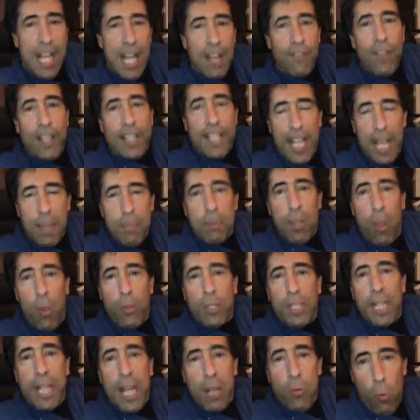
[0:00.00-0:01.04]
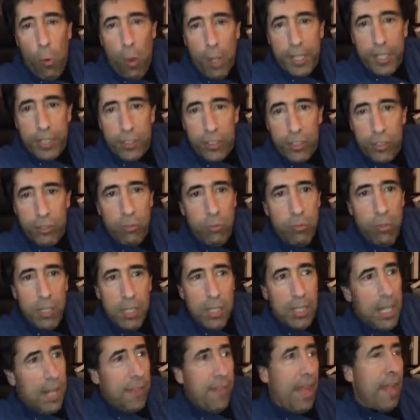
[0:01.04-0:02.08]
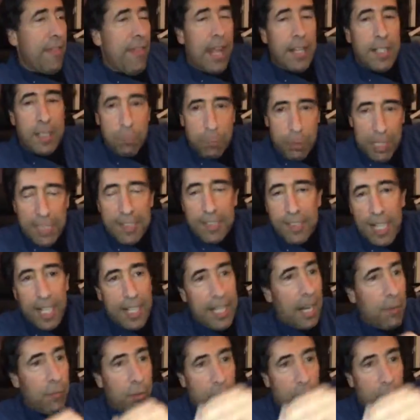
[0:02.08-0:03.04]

If I kept going like I wanted to, that split second,